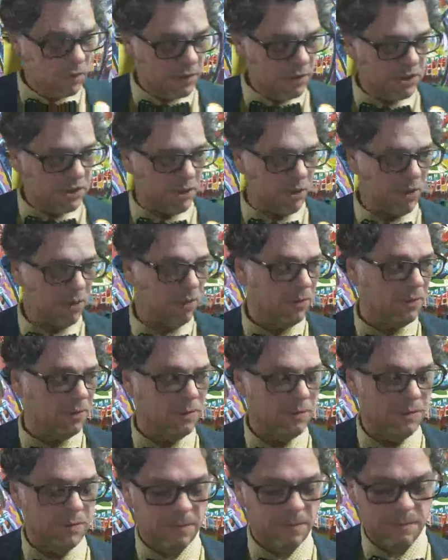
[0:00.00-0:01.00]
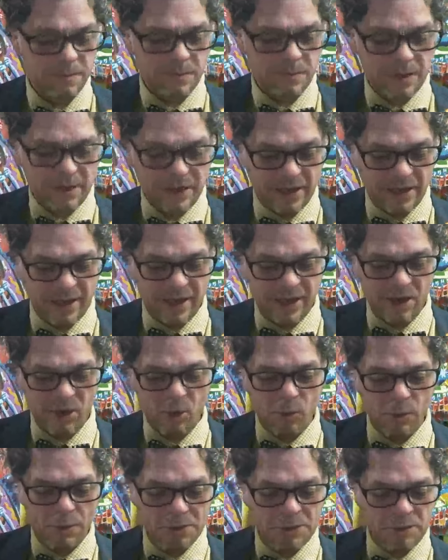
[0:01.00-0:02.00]
So I got a
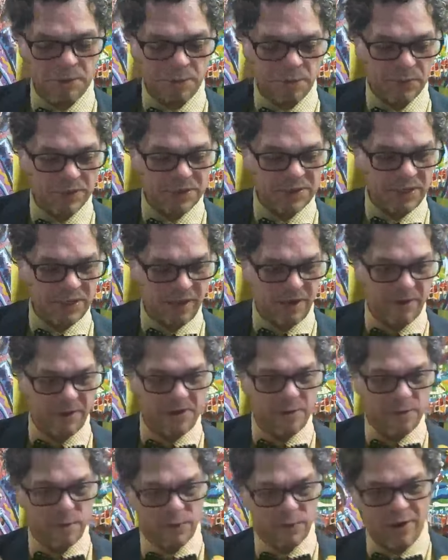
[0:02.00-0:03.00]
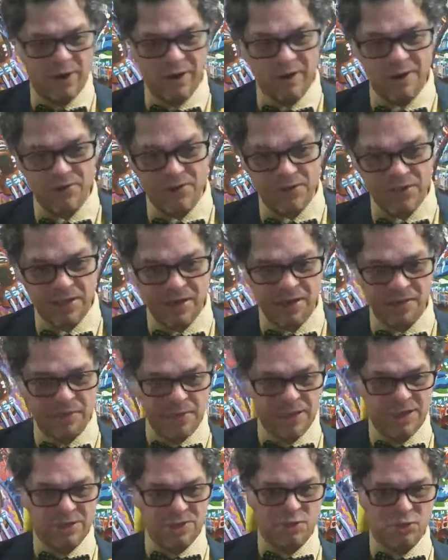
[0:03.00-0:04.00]
whole bunch of books that are in progress that are
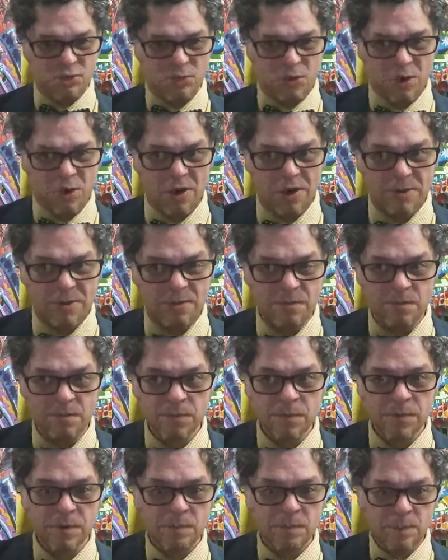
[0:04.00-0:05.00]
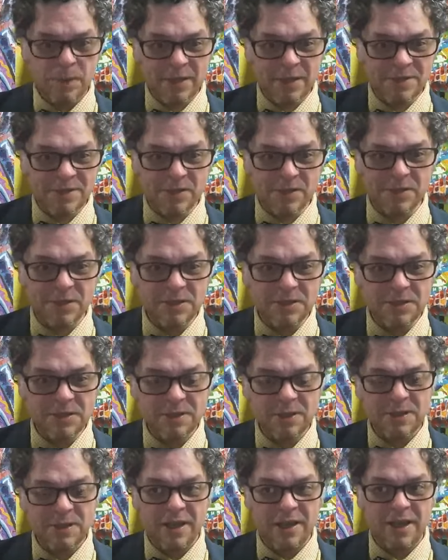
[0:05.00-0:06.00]
being drawn, penciled,
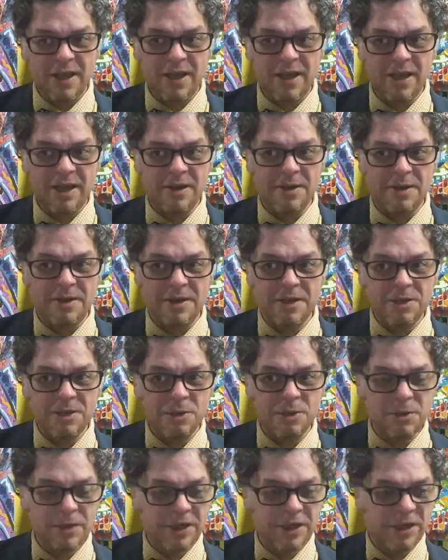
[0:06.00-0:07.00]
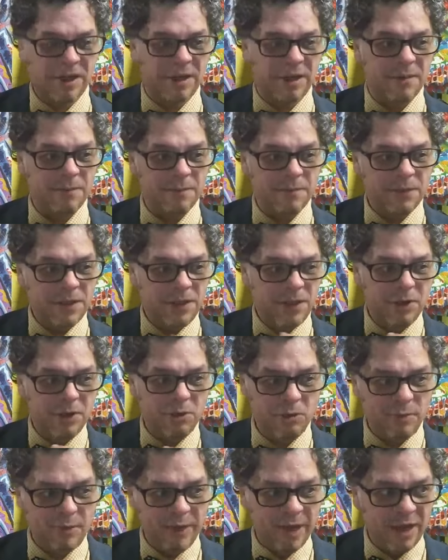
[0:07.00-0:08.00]
and including
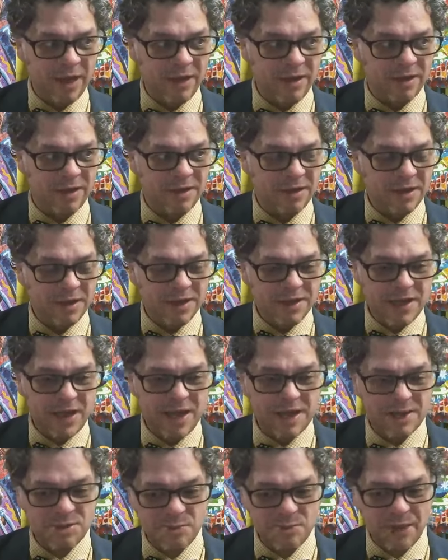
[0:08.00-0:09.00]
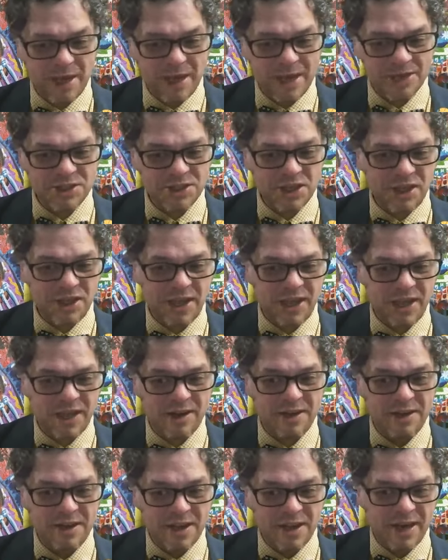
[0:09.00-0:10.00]
Gyro Man and Cosmic Action
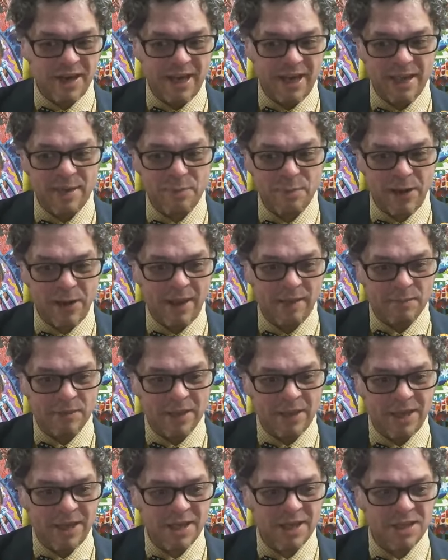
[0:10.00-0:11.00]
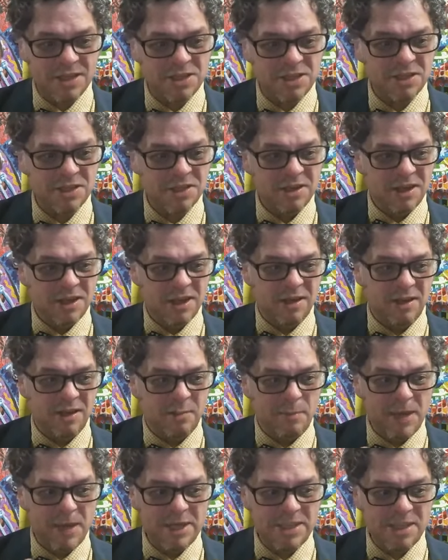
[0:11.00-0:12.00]
Cat and Abraham Linkage and
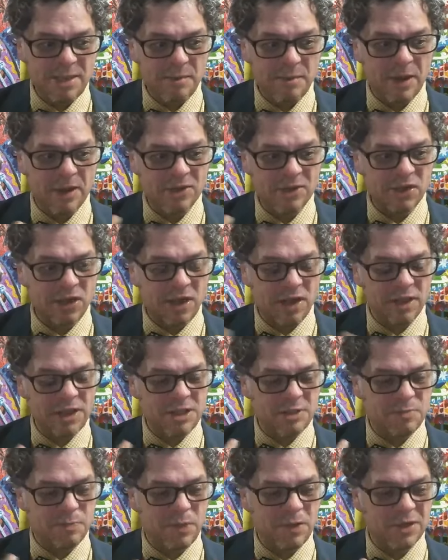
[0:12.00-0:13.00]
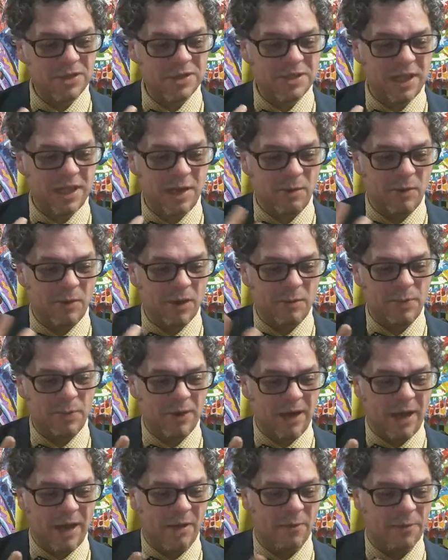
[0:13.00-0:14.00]
Amazing Mouse, all these books that I want to
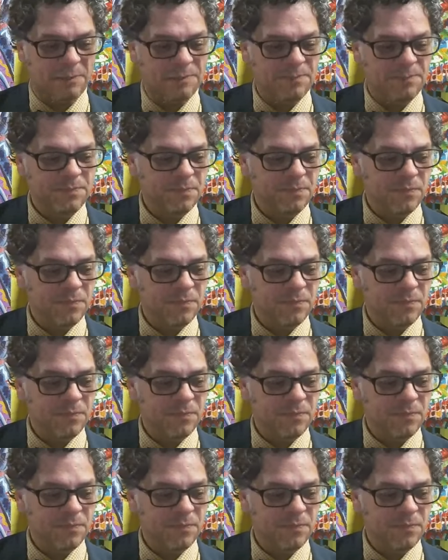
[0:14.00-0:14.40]
put out.